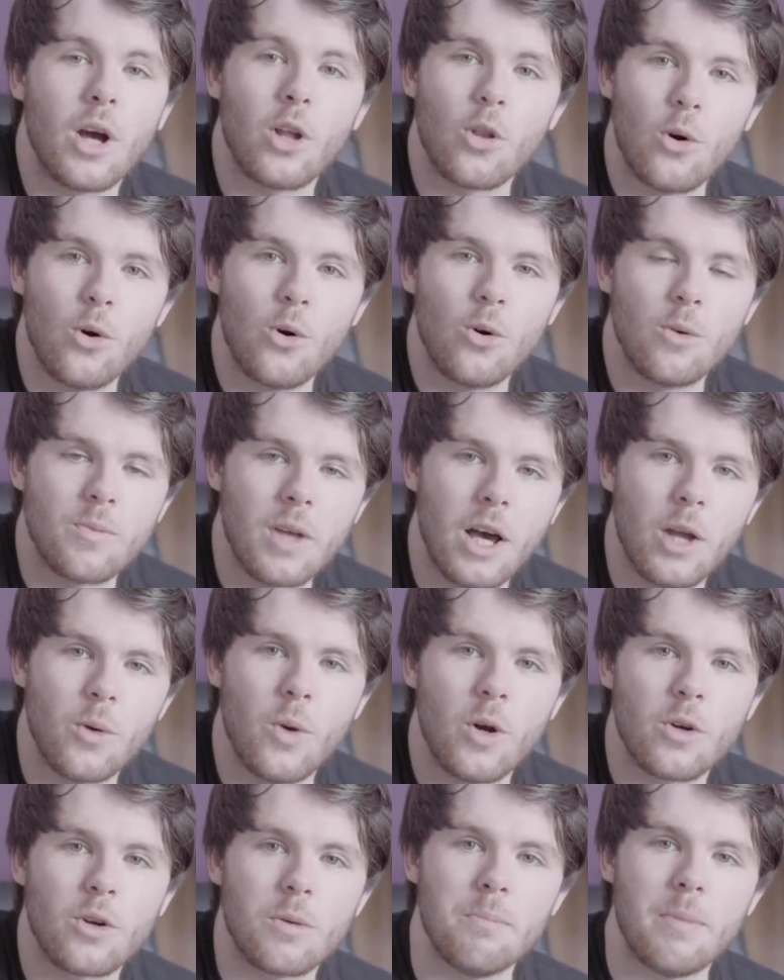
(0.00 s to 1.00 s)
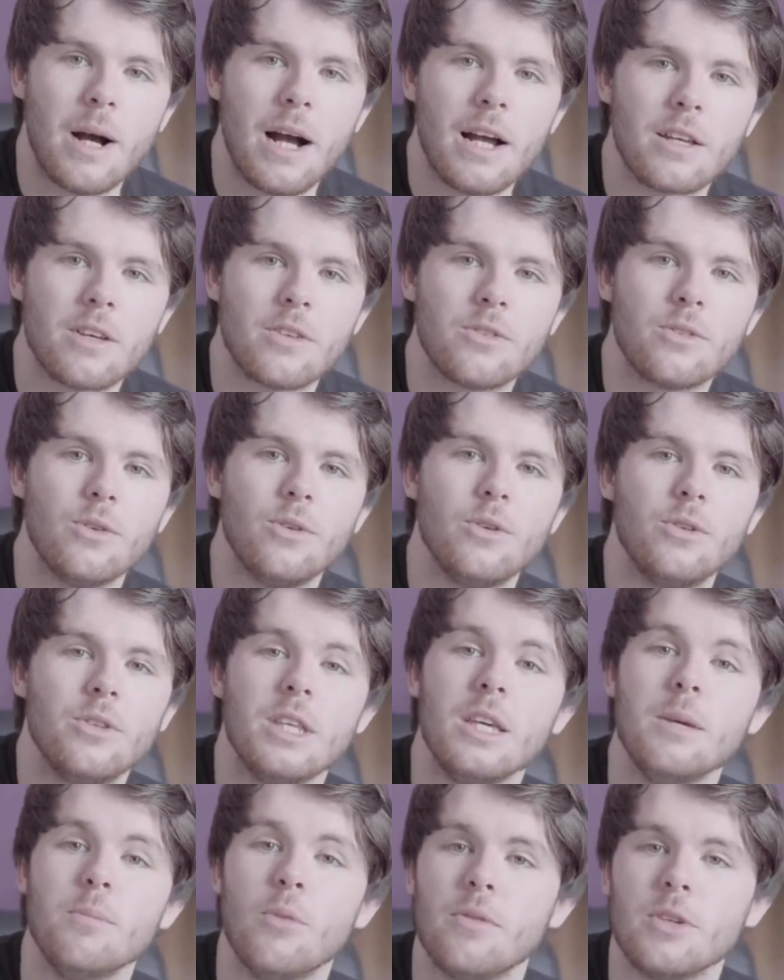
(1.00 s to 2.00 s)
Hello and welcome back to
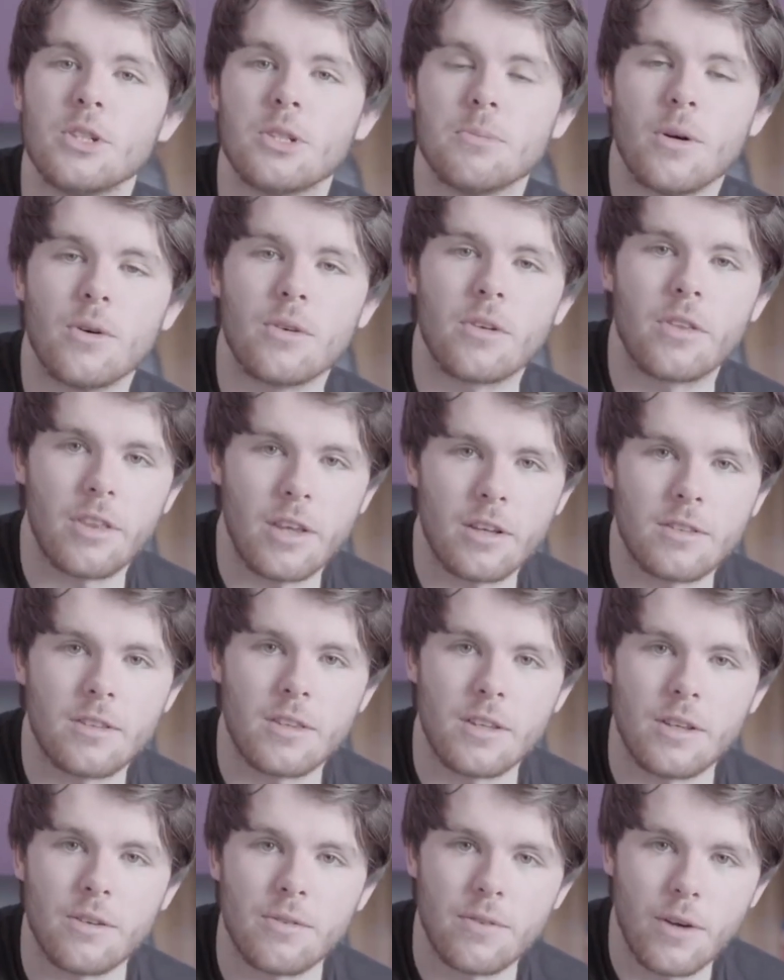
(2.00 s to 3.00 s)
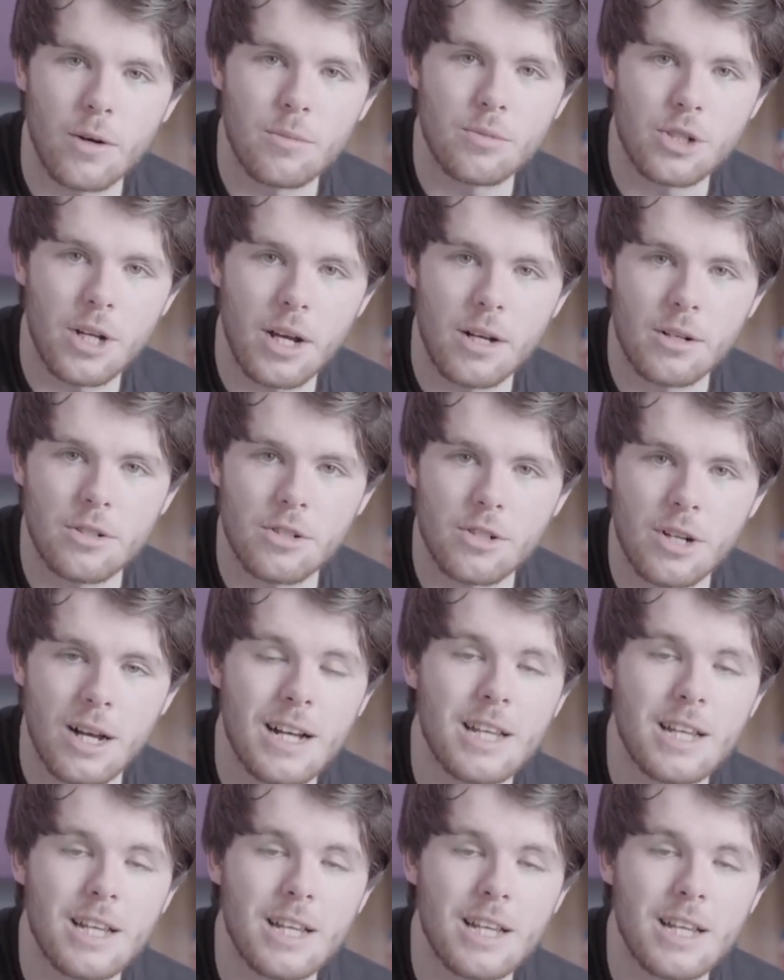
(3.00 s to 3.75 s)
the Movies and Milk 30-day film challenge.